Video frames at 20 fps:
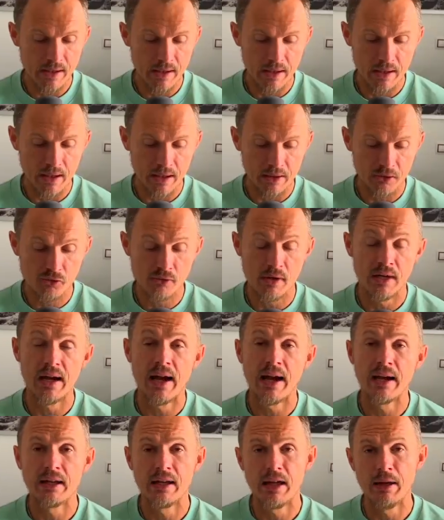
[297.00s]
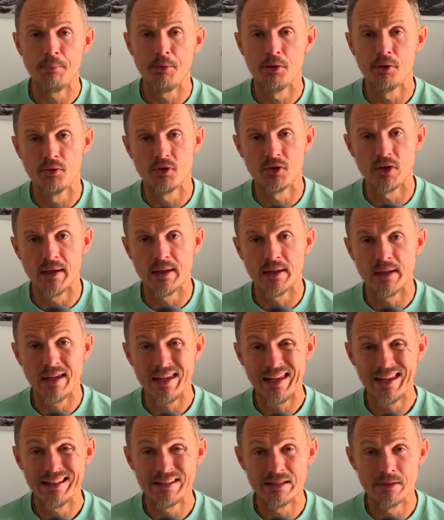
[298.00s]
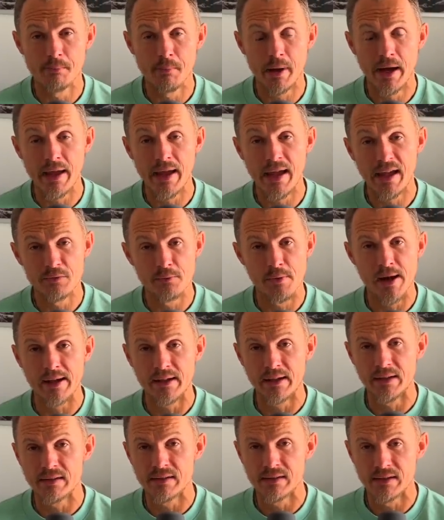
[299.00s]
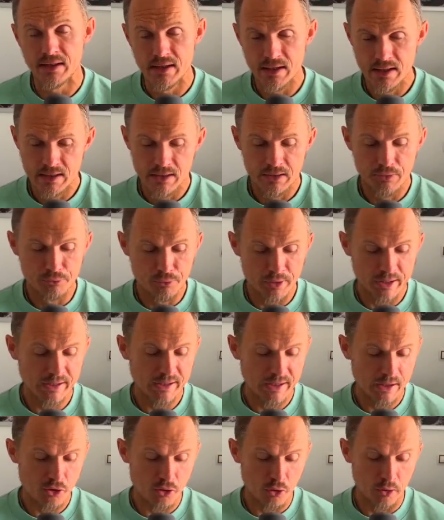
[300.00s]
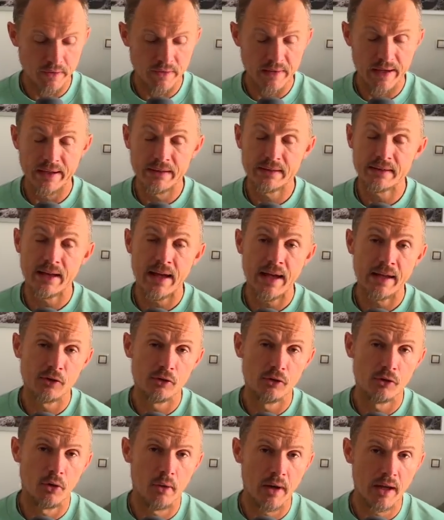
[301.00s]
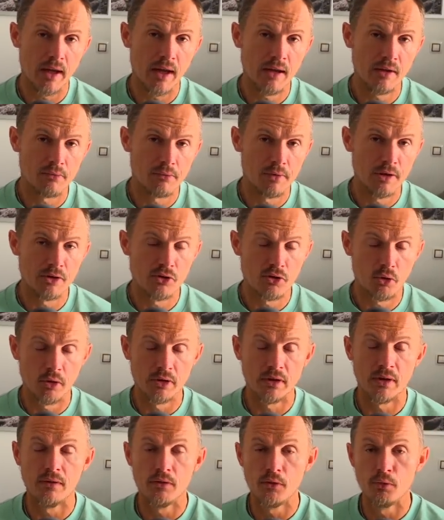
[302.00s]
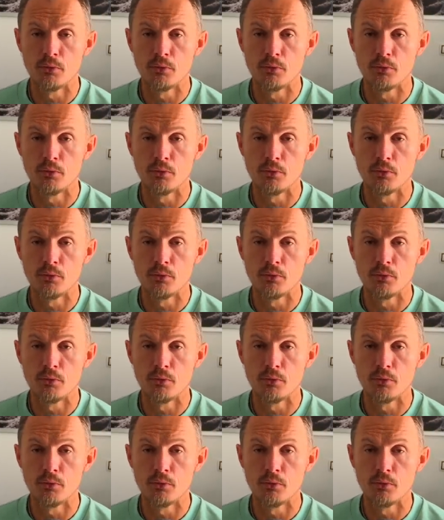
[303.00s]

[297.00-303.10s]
a string I keep using in my head rackets. Really enjoy that. As you know, I enjoy the new